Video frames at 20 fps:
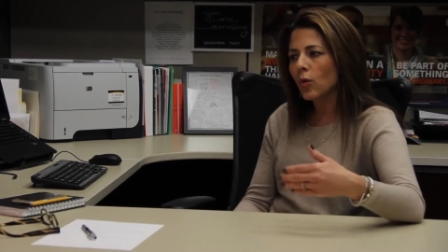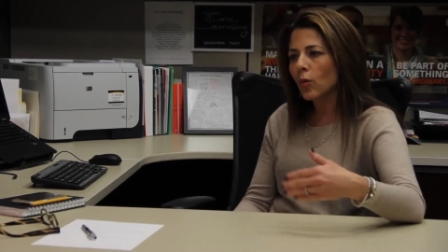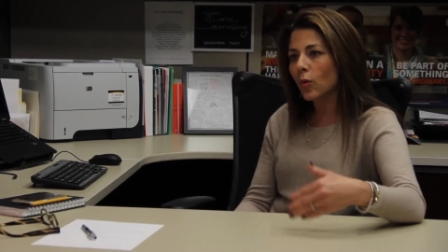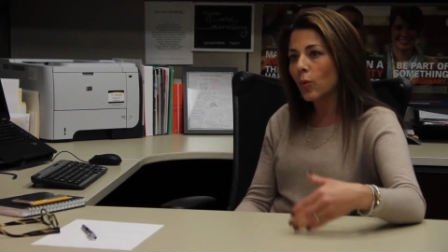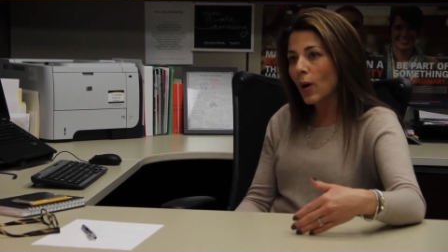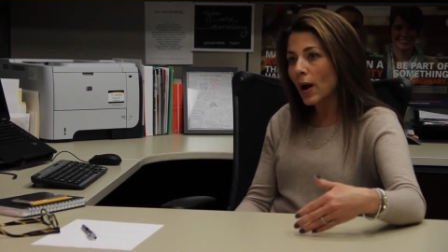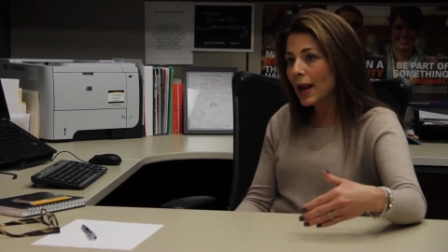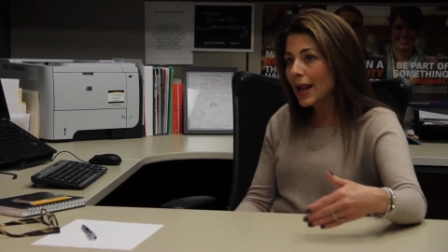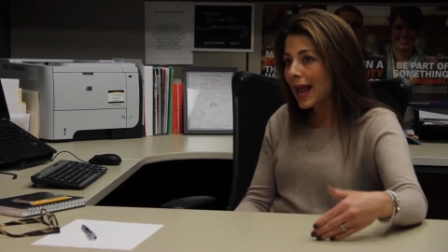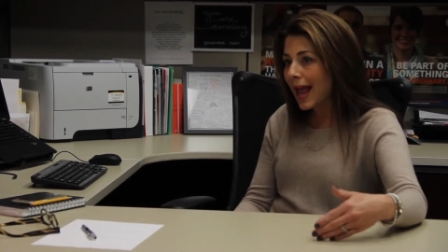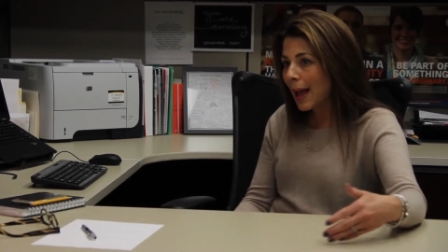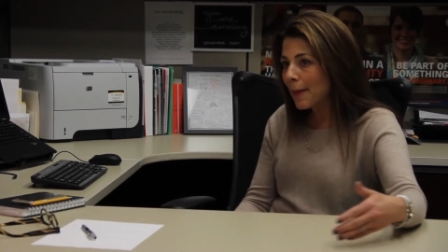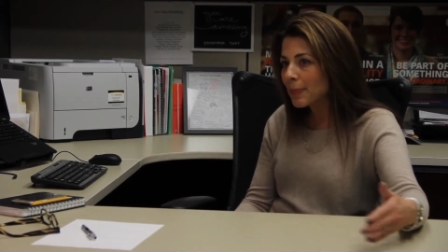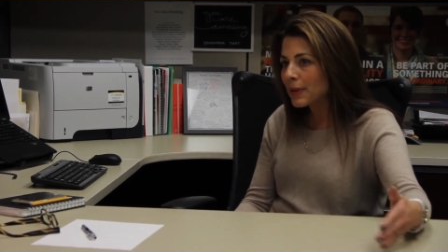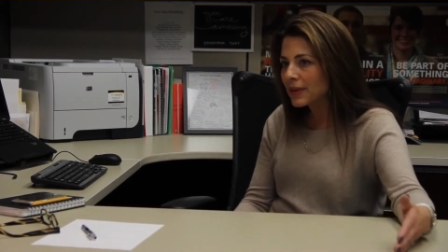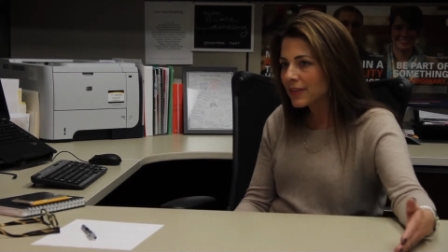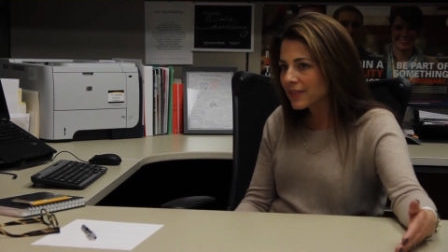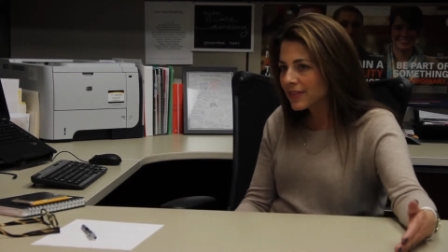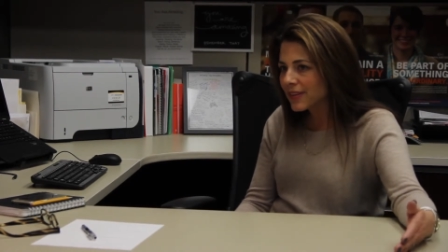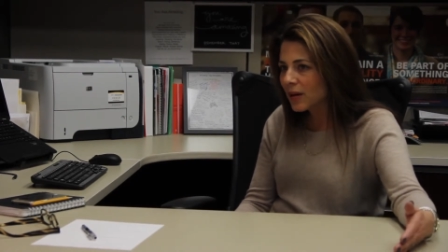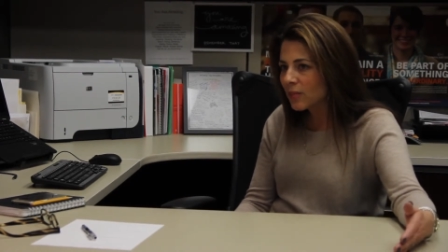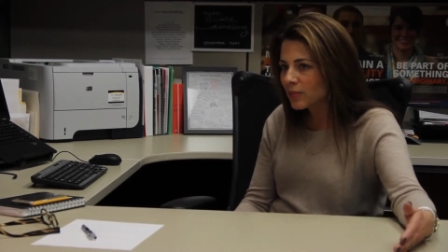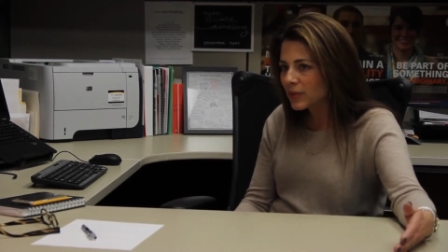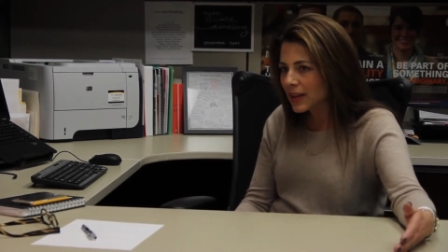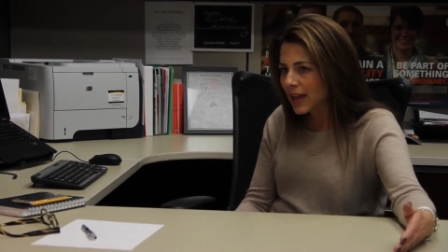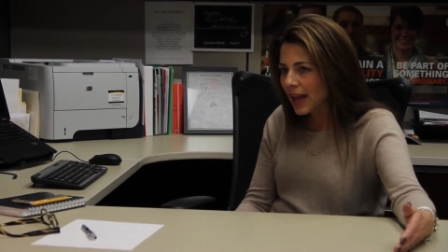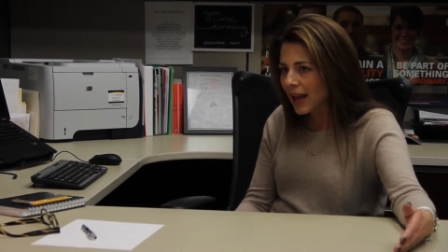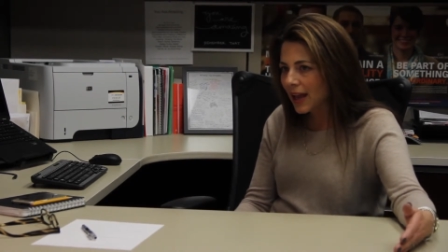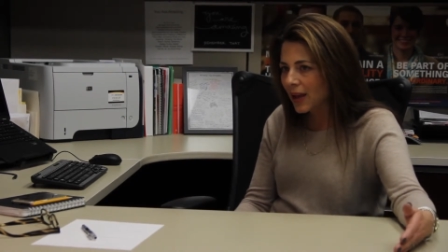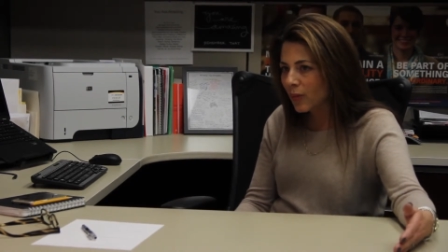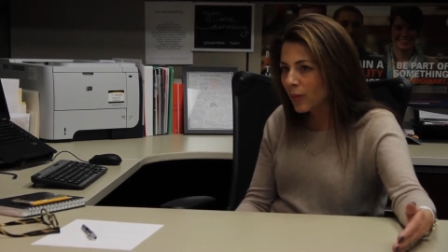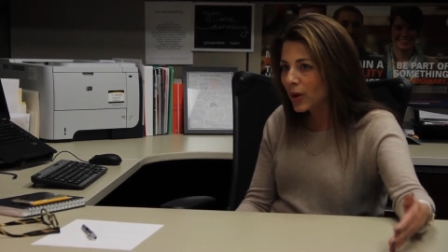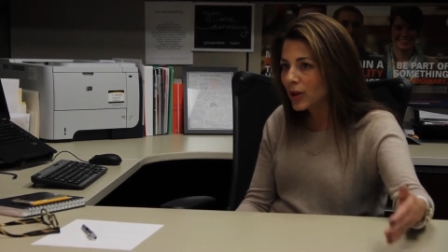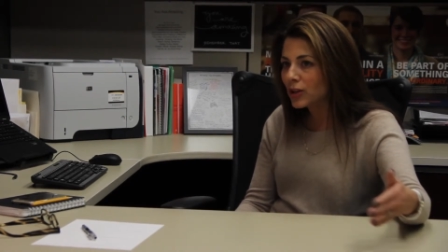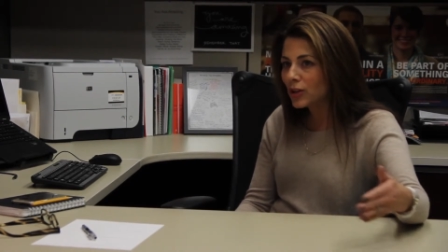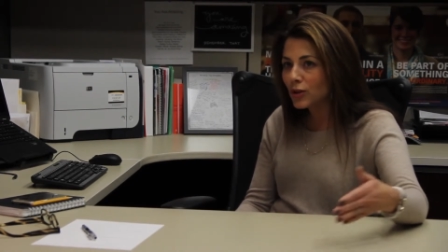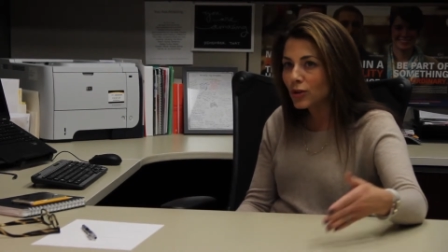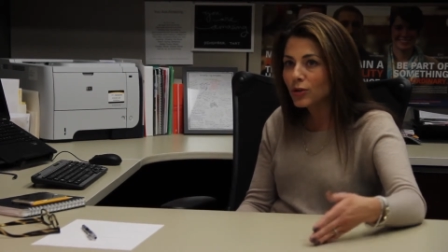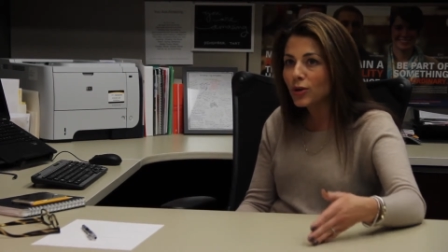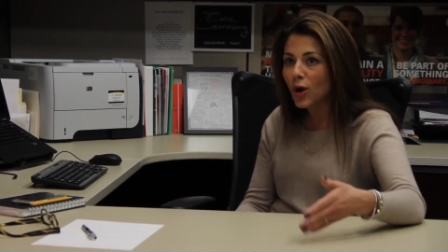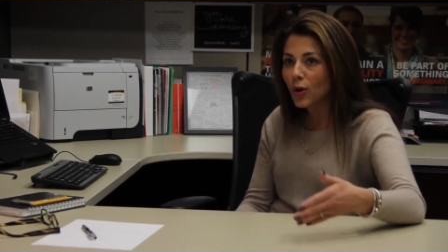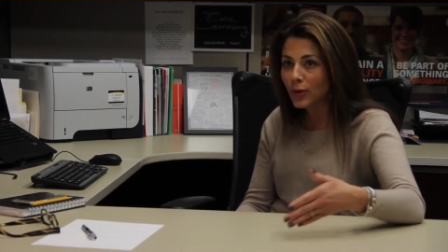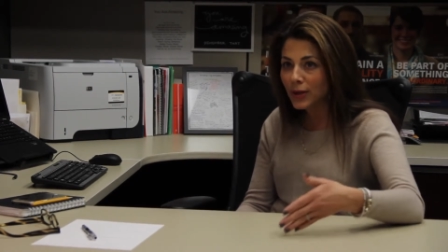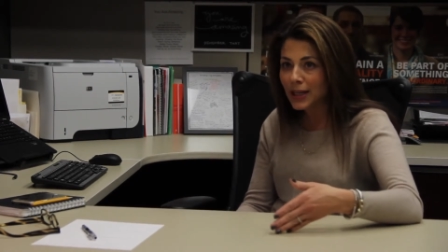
what happens someday when you don't